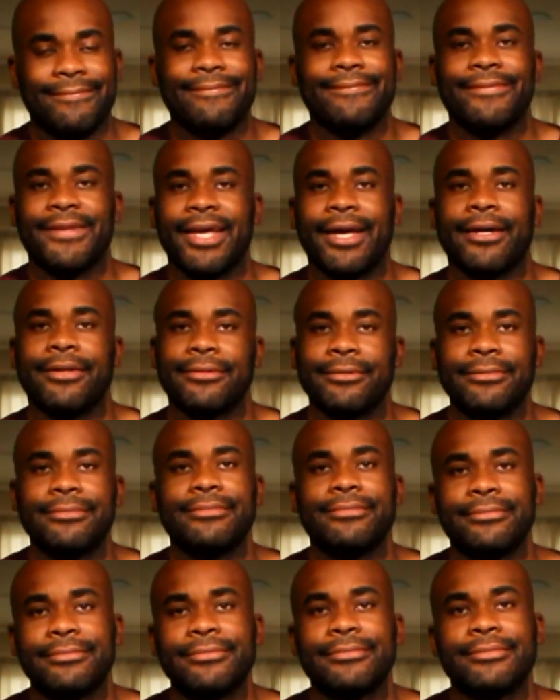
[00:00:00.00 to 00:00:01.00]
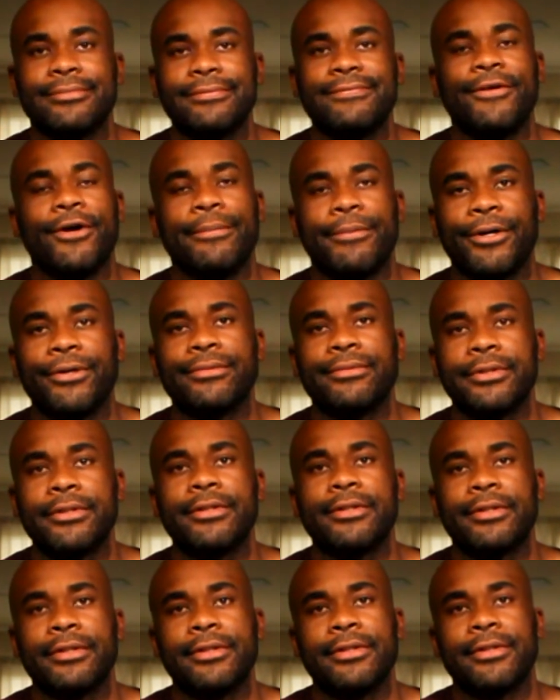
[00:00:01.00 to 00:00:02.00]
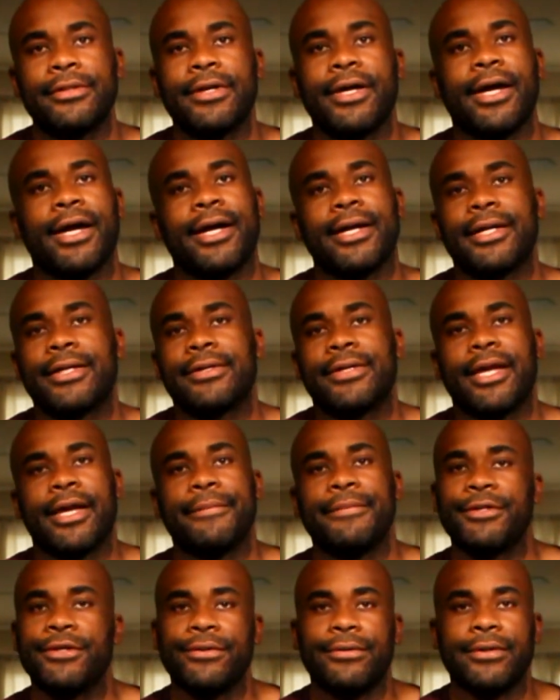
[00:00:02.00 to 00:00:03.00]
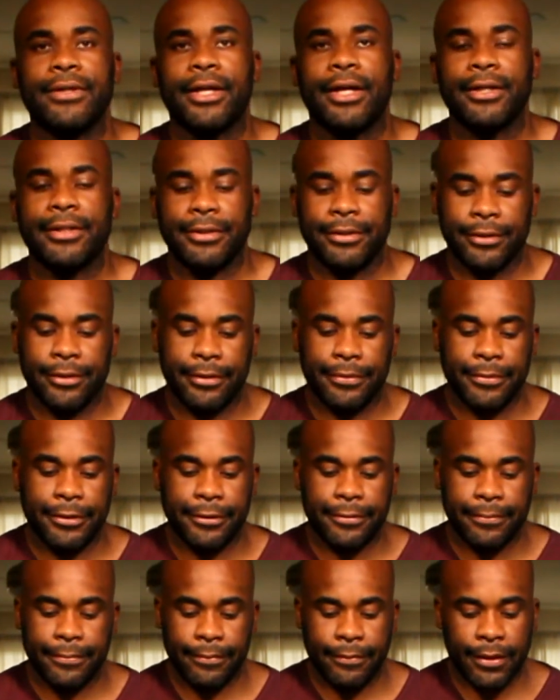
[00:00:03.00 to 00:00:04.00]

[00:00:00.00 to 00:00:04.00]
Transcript: yeah, FOMO. Yeah, you can't be doing that. You know what I mean?